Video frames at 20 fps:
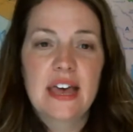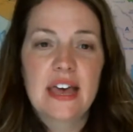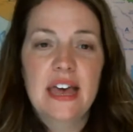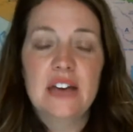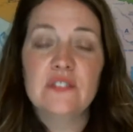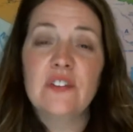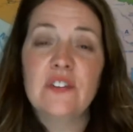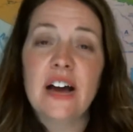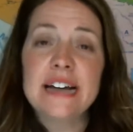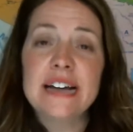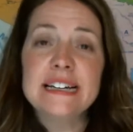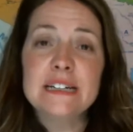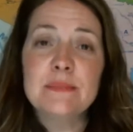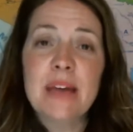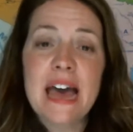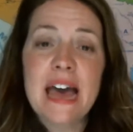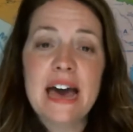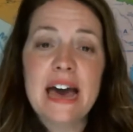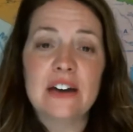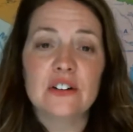And finding
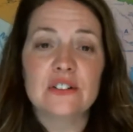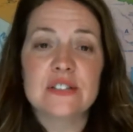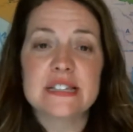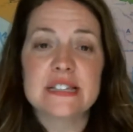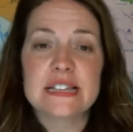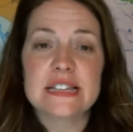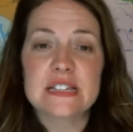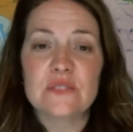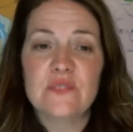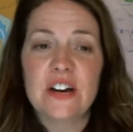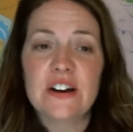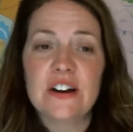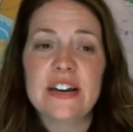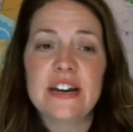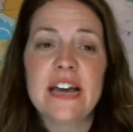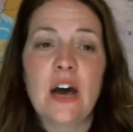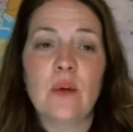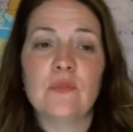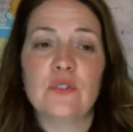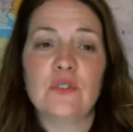patterns is very
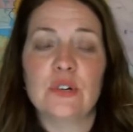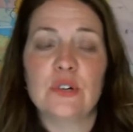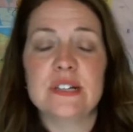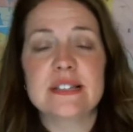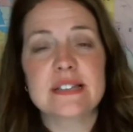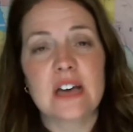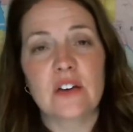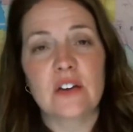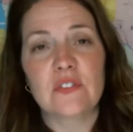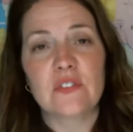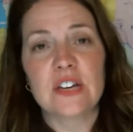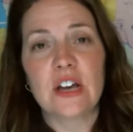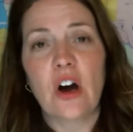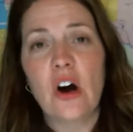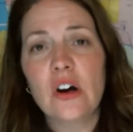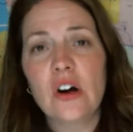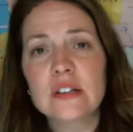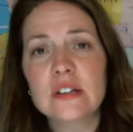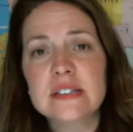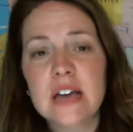helpful in solving
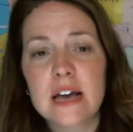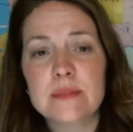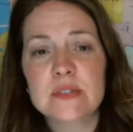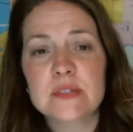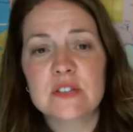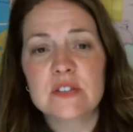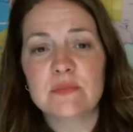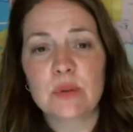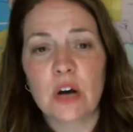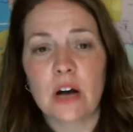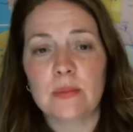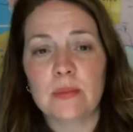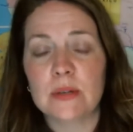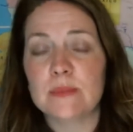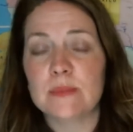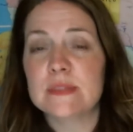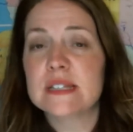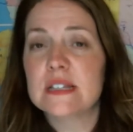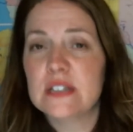all types of problems,